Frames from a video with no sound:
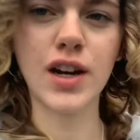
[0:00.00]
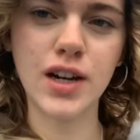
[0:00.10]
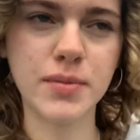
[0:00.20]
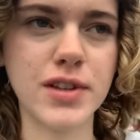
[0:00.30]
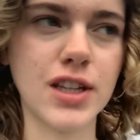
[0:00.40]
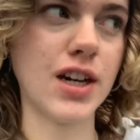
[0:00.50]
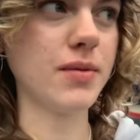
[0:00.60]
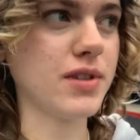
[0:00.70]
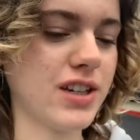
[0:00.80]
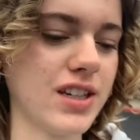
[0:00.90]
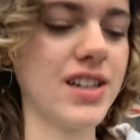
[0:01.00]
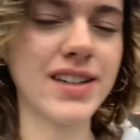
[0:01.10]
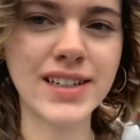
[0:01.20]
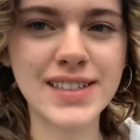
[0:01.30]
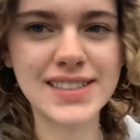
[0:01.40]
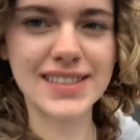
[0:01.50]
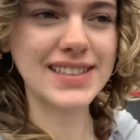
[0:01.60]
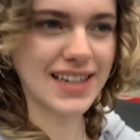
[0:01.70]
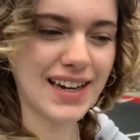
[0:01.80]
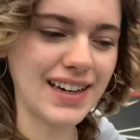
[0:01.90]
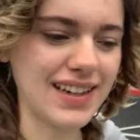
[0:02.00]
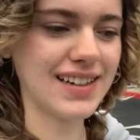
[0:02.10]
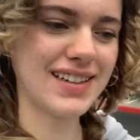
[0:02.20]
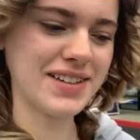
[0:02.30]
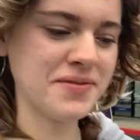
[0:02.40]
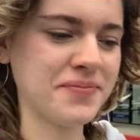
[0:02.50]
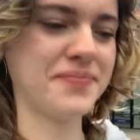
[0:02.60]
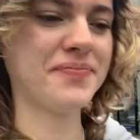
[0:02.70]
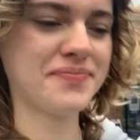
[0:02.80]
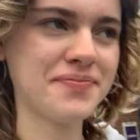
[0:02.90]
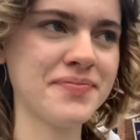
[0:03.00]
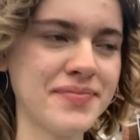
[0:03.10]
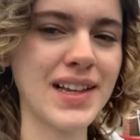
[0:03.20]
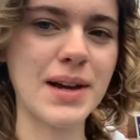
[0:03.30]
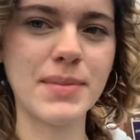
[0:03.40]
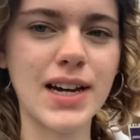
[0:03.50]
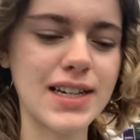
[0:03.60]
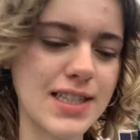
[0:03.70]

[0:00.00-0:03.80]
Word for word: Hobby Lobby. Yay! I'm not gonna